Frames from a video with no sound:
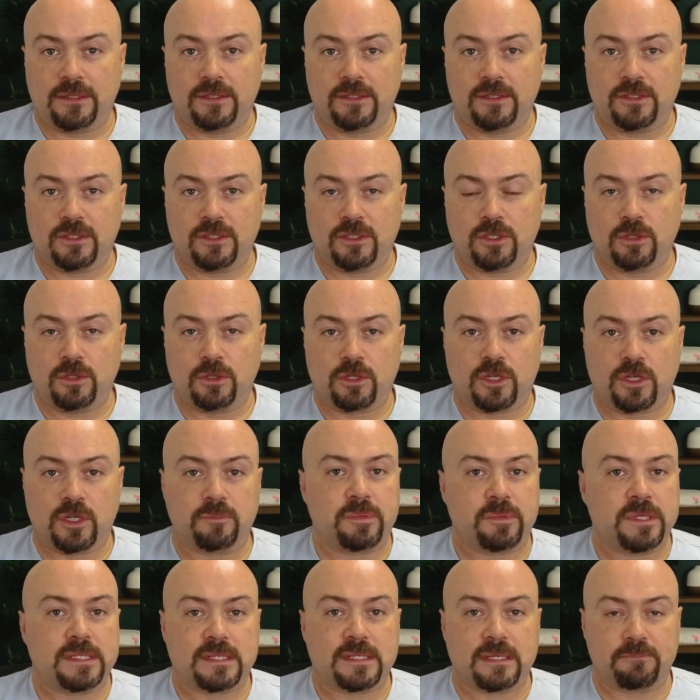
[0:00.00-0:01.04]
you
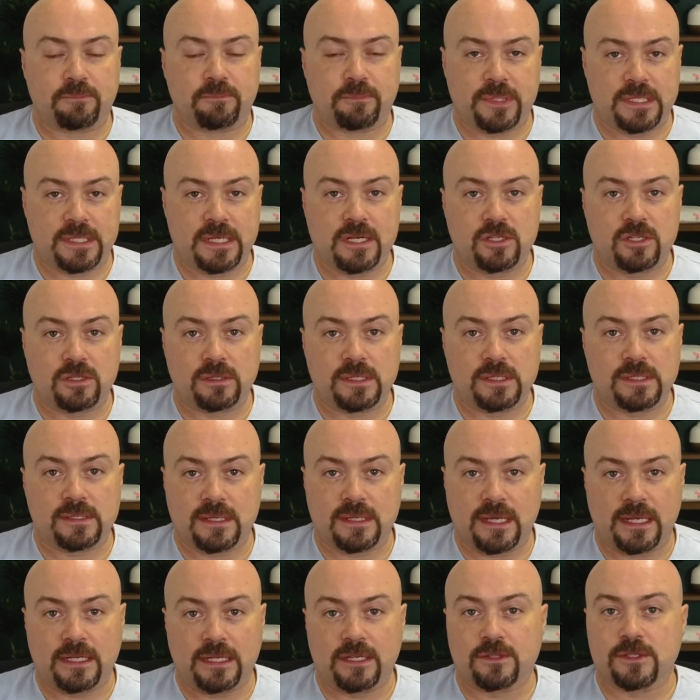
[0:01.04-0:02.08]
could be potentially
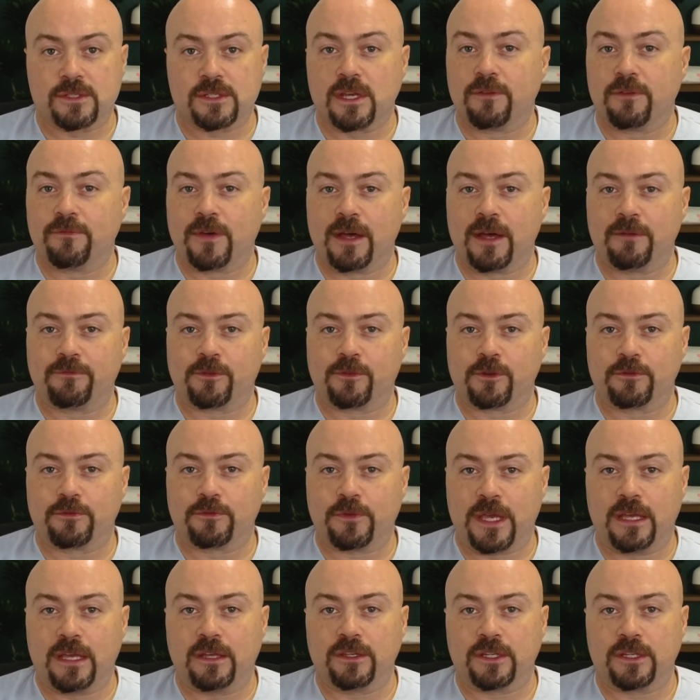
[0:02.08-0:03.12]
setting yourself up for
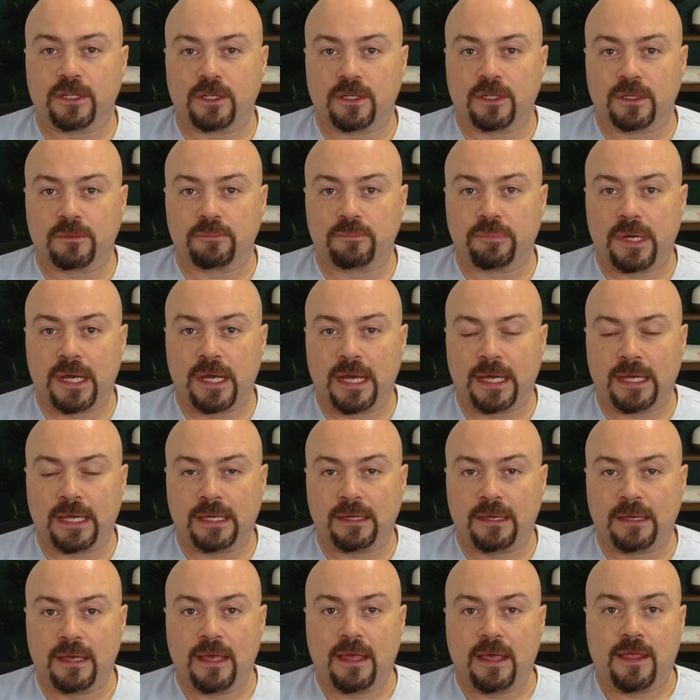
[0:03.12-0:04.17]
failure
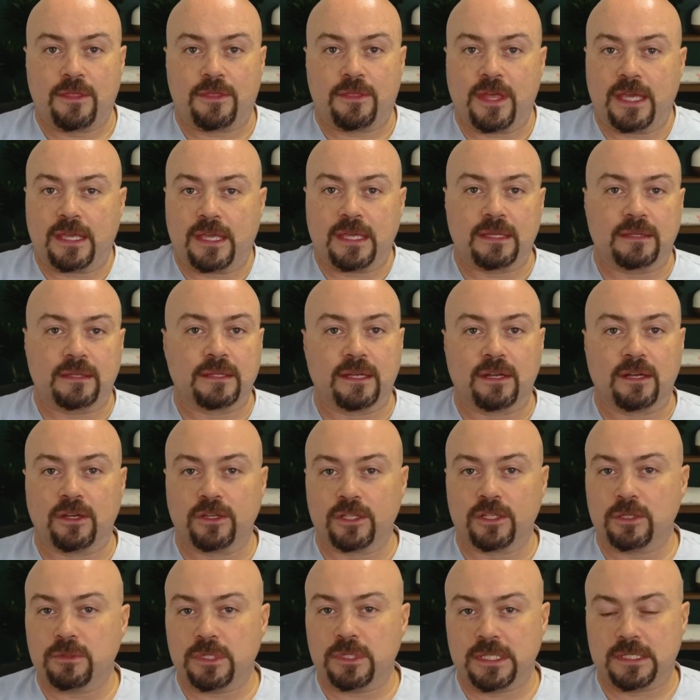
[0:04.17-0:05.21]
by thinking that
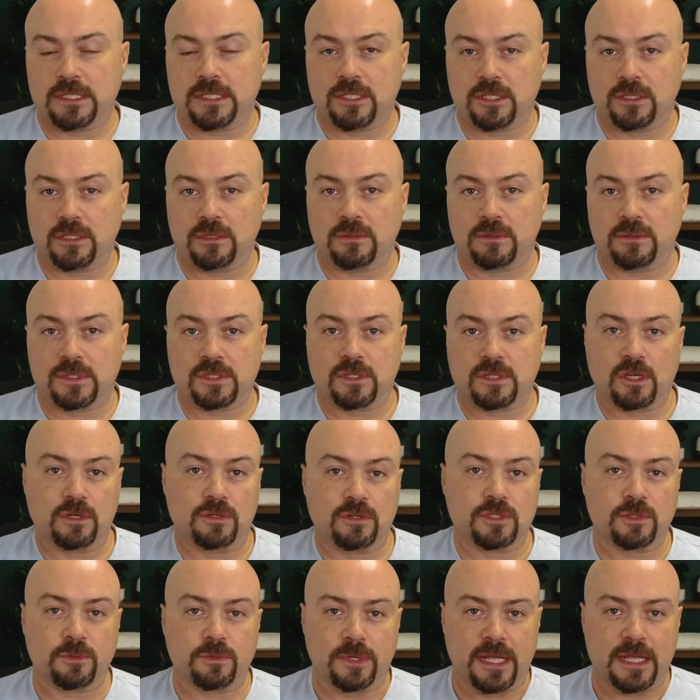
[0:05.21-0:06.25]
all you need to do is
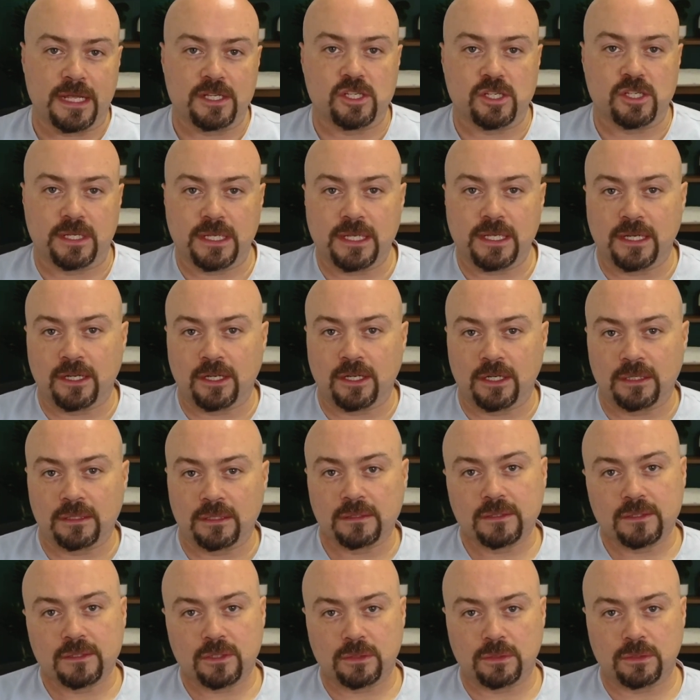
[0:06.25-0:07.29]
go to an
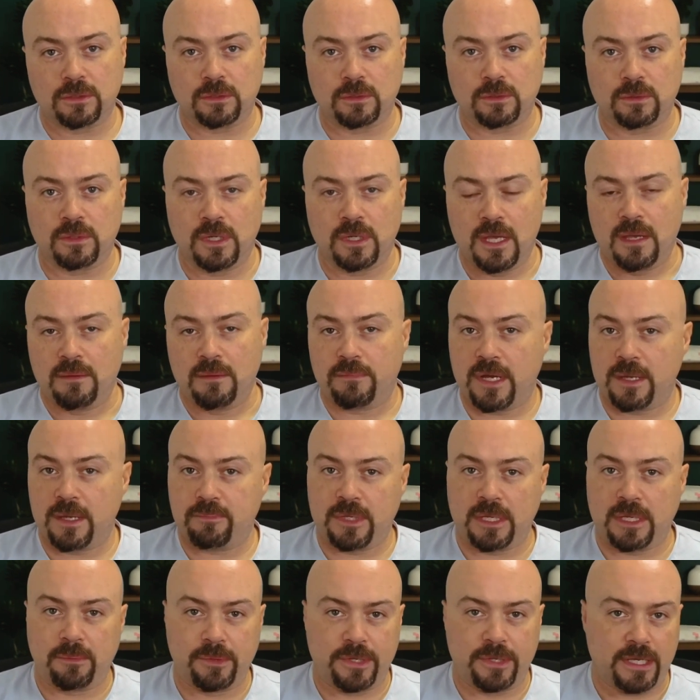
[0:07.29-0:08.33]
engineer who might
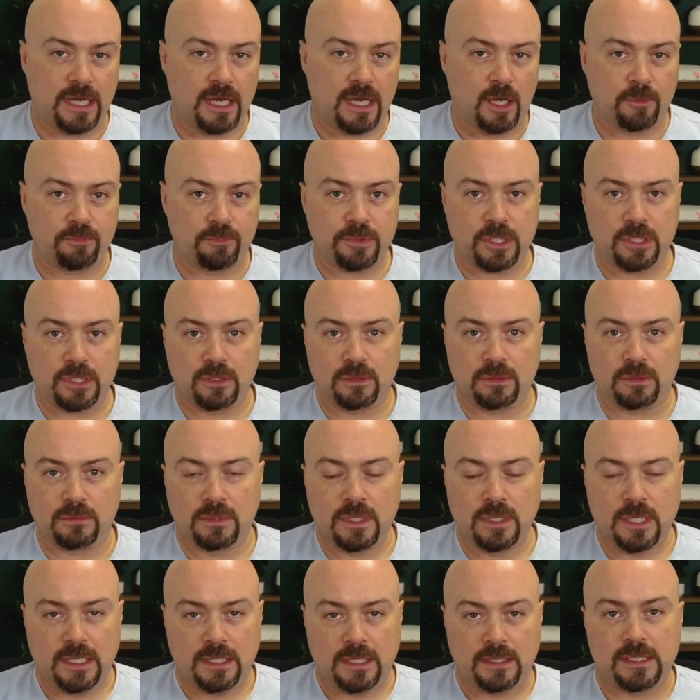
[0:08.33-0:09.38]
be able to help you
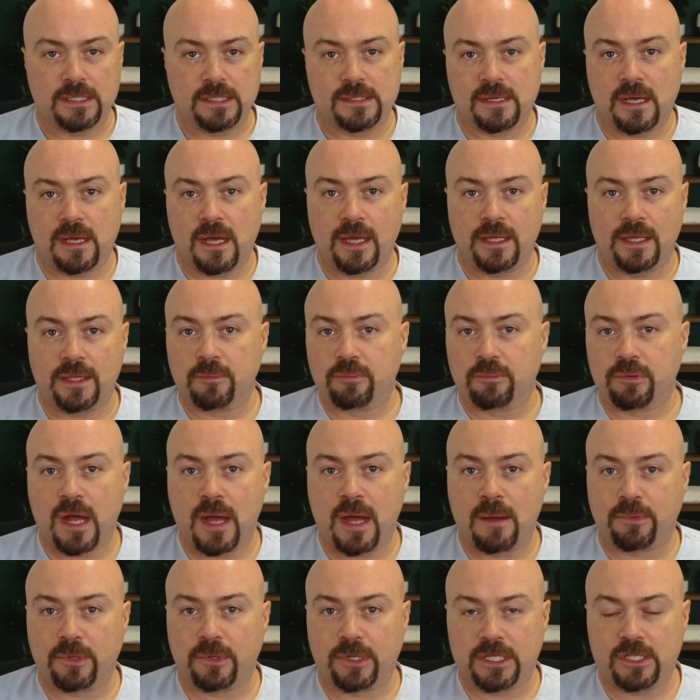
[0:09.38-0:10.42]
design the
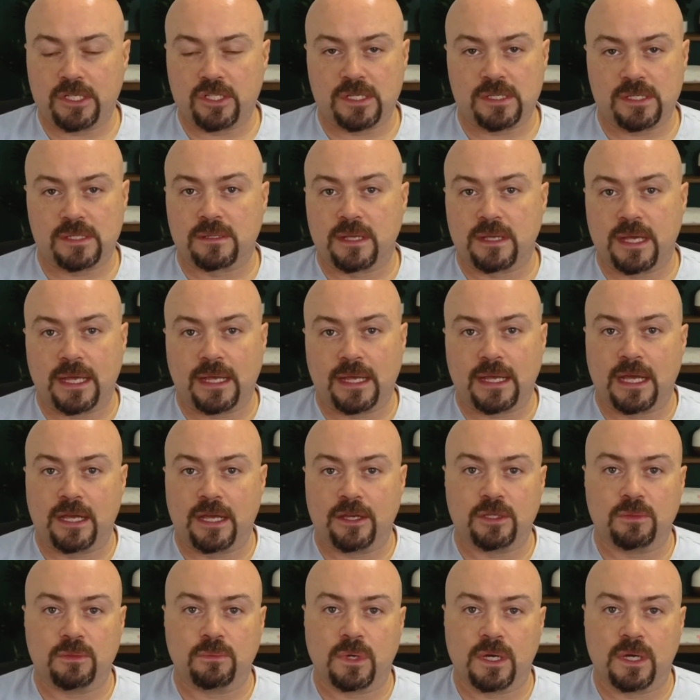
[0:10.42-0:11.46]
property just like how
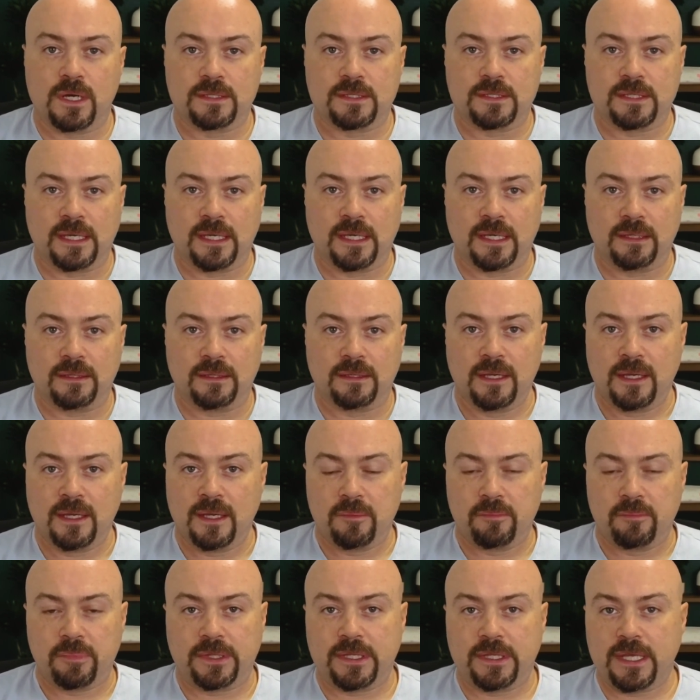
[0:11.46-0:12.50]
you want it.
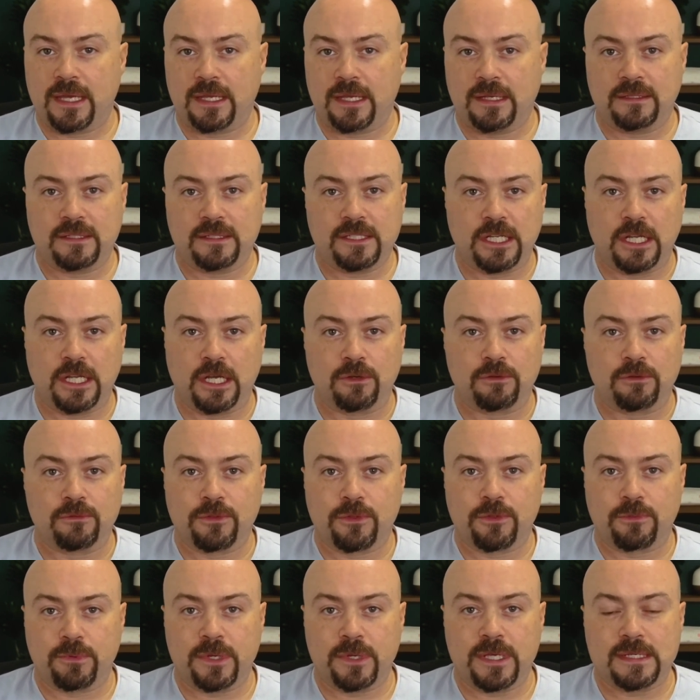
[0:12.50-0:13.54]
But then,
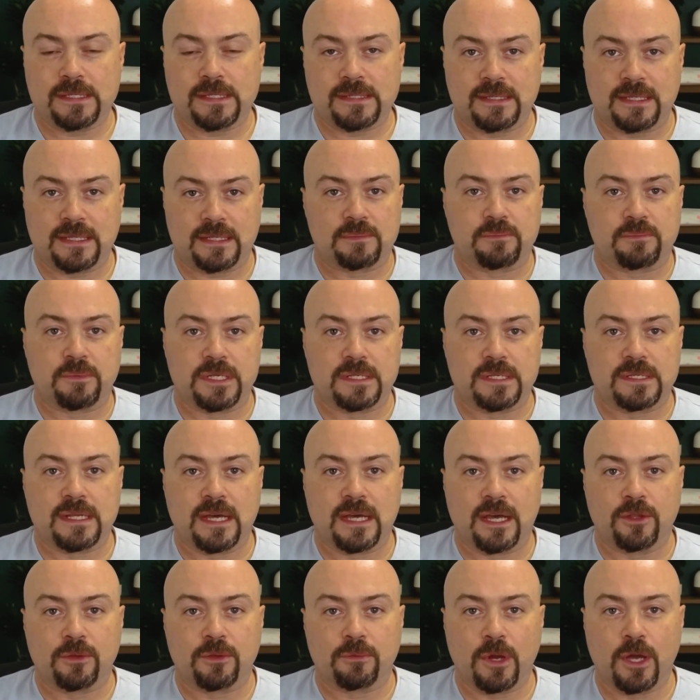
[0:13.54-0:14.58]
3-6 months
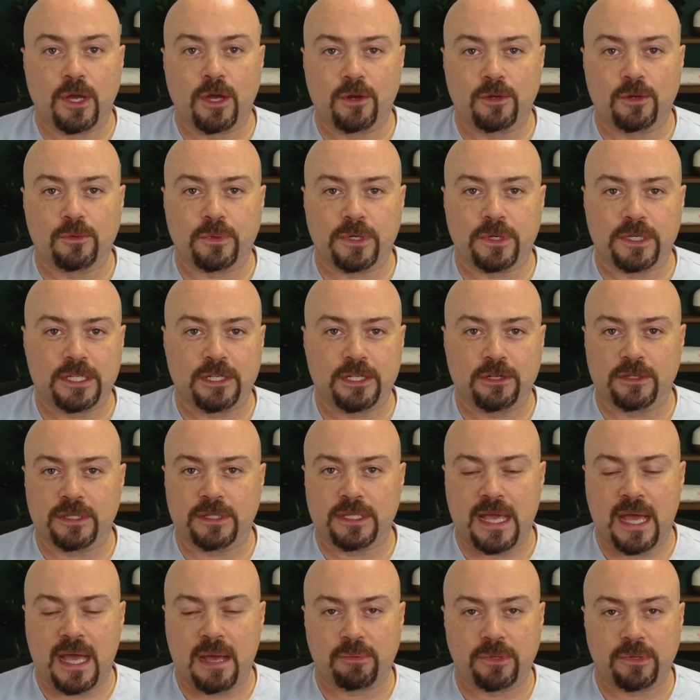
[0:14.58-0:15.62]
down the road, when you're in
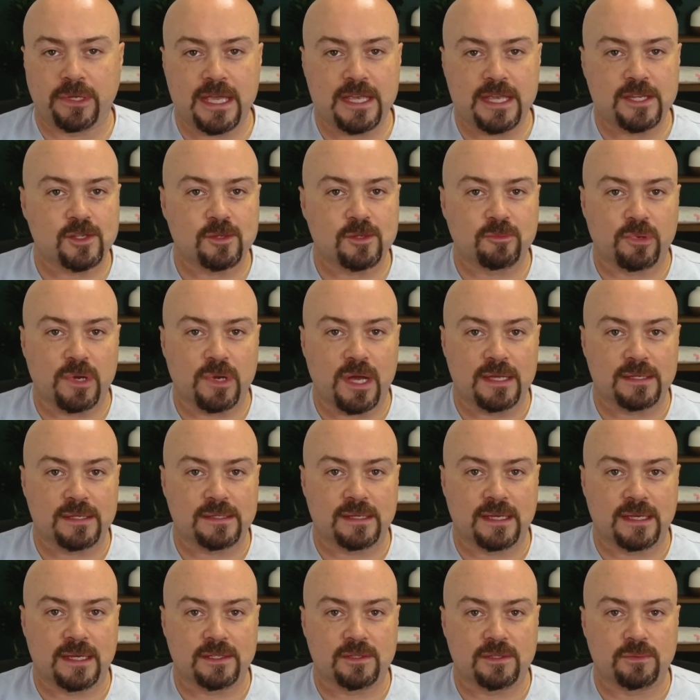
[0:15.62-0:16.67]
the application
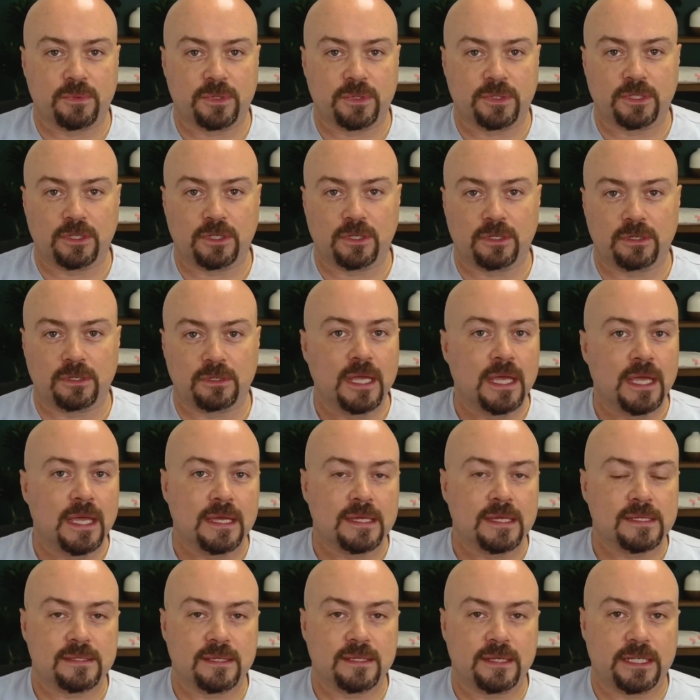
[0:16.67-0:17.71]
process with your
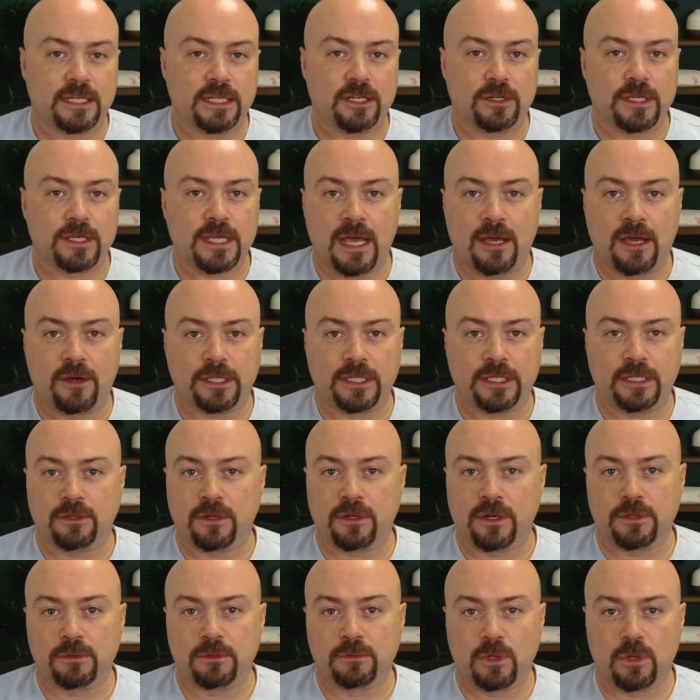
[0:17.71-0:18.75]
city or county
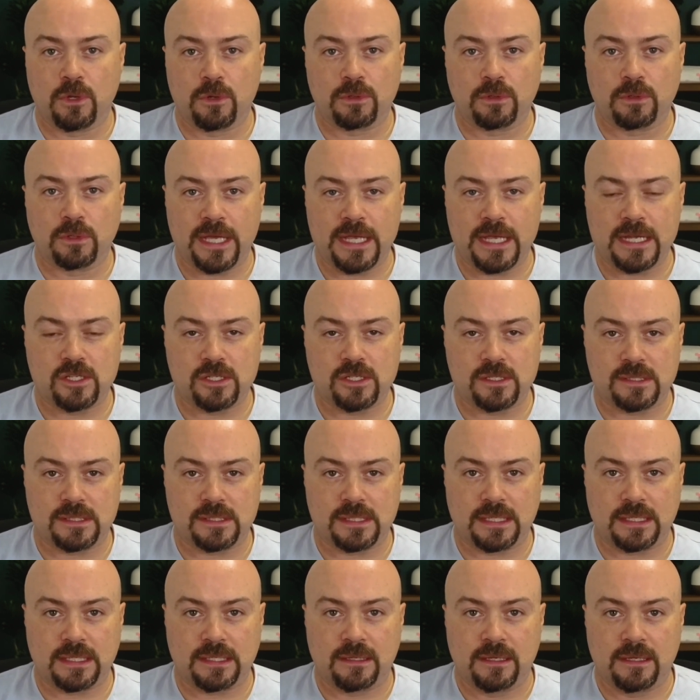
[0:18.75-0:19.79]
or other local
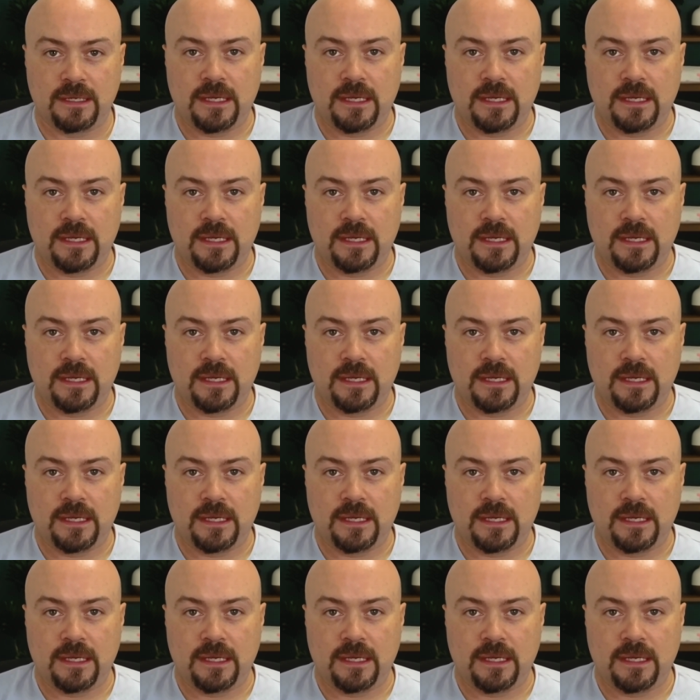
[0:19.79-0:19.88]
agency,